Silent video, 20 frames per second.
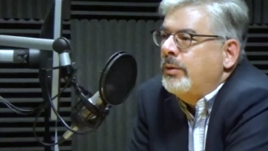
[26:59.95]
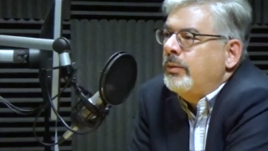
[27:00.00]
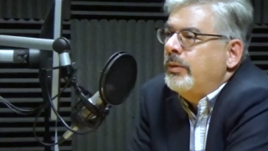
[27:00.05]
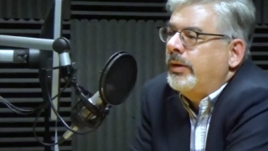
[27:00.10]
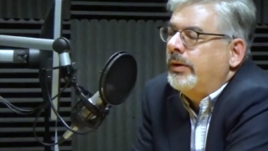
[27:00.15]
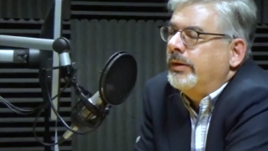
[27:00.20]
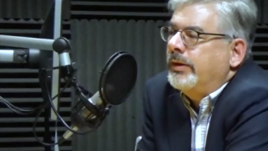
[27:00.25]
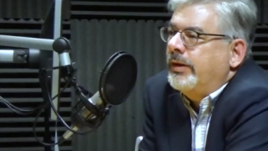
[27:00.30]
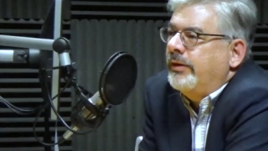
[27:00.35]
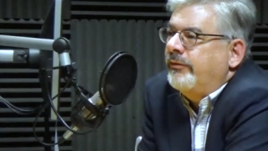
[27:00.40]

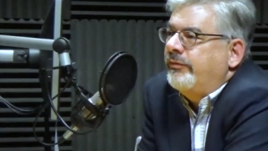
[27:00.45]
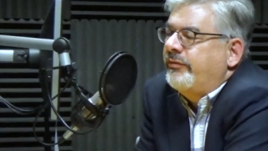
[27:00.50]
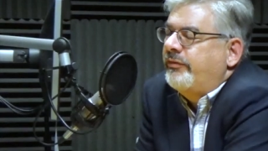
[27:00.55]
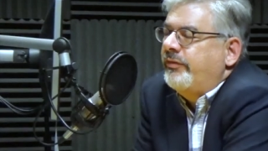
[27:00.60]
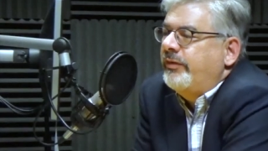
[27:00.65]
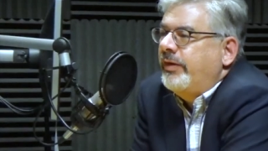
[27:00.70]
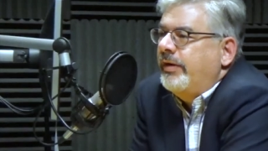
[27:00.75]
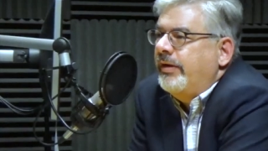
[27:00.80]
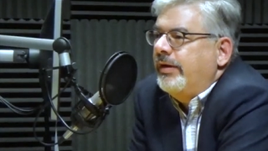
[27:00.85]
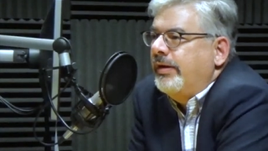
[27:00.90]
Well, if,
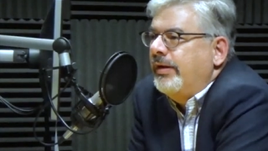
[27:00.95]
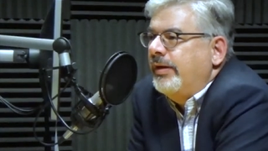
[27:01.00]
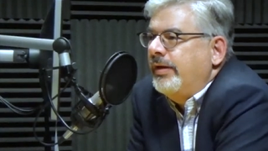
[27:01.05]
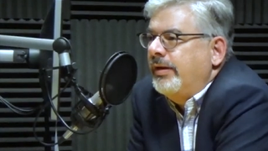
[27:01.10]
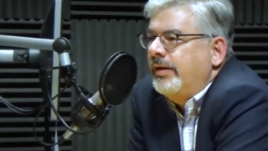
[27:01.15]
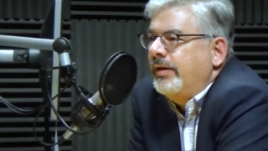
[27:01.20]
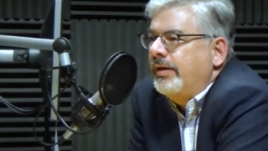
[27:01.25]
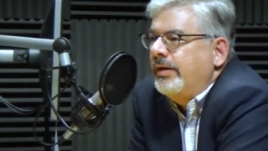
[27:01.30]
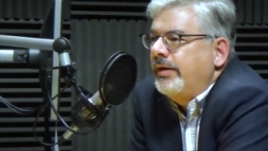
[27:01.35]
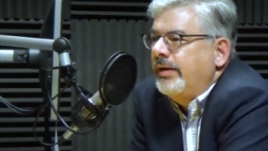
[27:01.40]
if
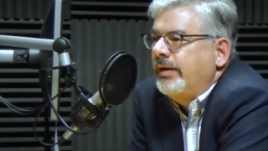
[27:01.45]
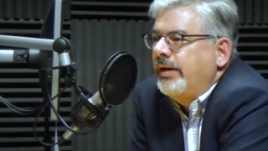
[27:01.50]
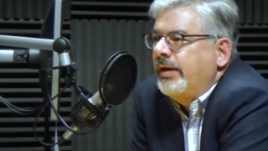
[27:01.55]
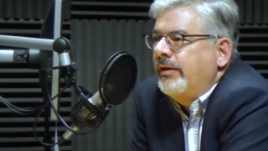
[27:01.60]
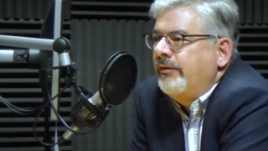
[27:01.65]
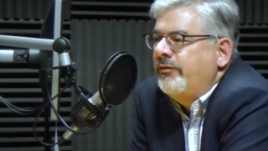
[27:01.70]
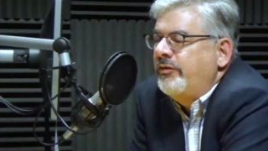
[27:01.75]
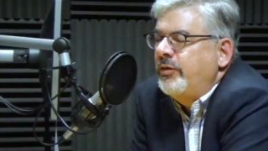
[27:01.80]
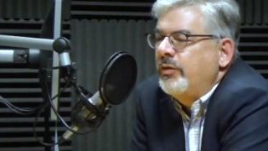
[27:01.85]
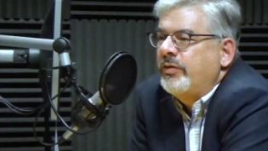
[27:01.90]

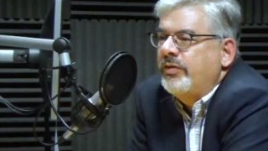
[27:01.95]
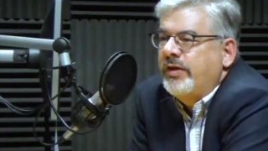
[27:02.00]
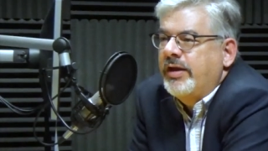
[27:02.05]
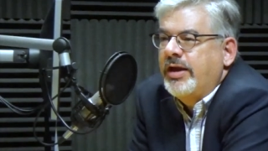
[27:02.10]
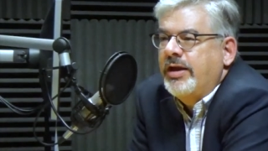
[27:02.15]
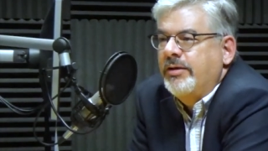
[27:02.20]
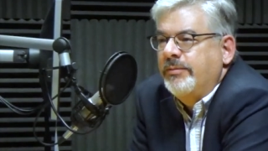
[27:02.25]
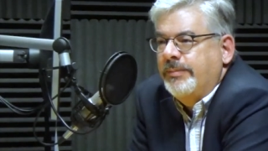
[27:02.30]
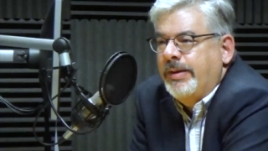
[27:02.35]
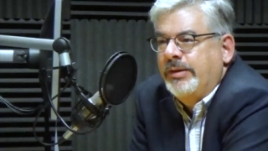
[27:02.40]
if you're
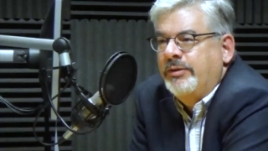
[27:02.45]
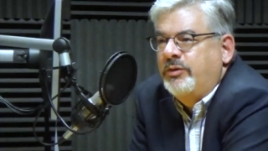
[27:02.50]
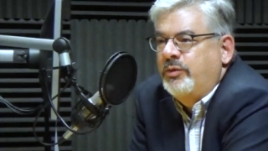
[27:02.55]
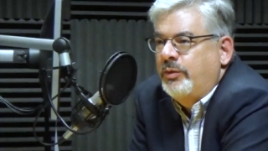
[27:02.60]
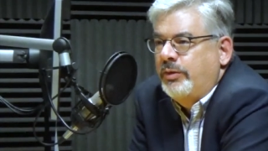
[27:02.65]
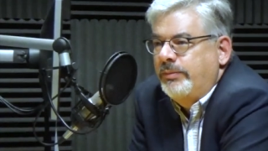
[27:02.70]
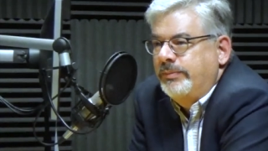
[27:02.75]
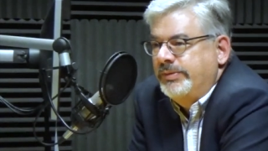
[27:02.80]
thinking about doing